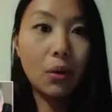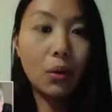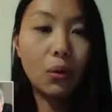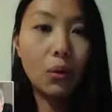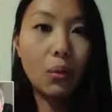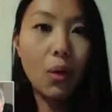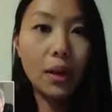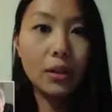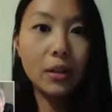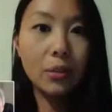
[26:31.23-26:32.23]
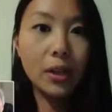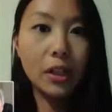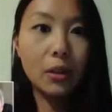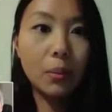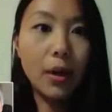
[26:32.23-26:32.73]
who want to
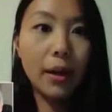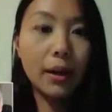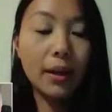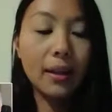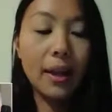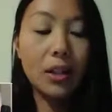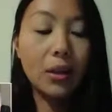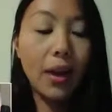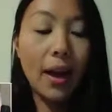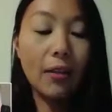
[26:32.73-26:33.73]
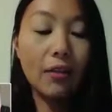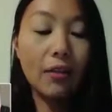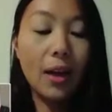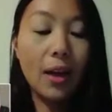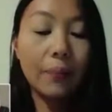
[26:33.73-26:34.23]
read your book that you
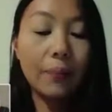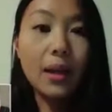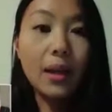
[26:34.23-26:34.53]
have not